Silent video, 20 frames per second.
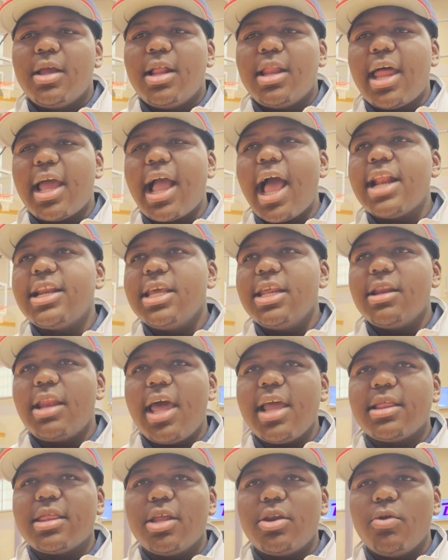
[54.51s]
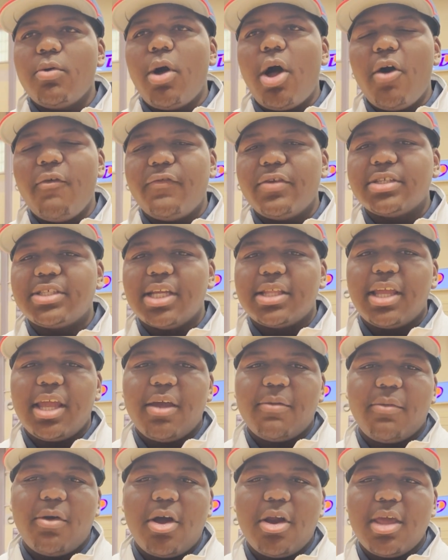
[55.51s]
Like, I didn't like the new office that they
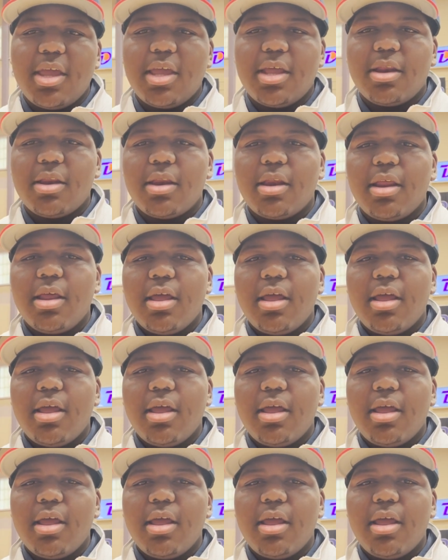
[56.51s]
had brought in.